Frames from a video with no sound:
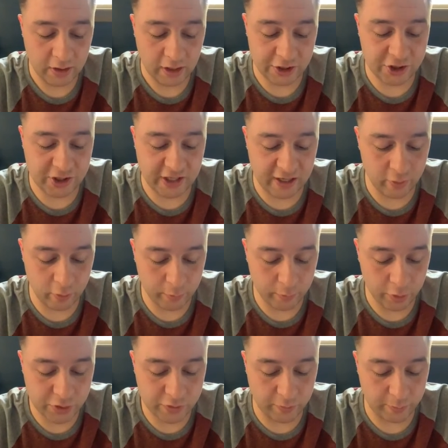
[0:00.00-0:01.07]
A shadow
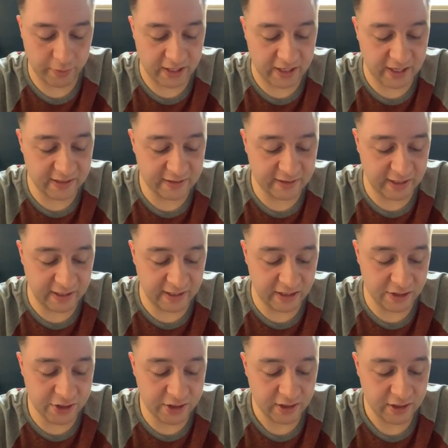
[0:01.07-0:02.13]
emerged from behind the
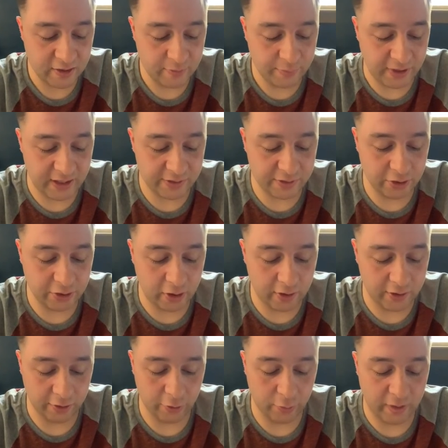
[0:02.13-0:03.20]
hedge, behind the
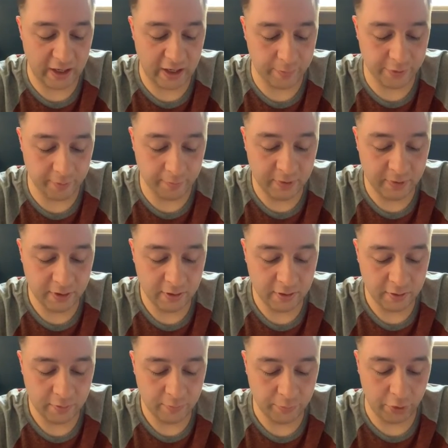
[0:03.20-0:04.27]
guard, and grabbed him.
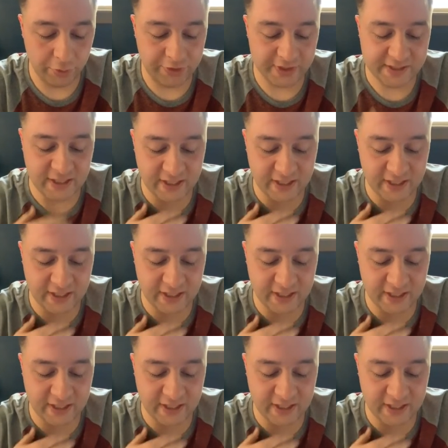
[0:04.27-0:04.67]
Both his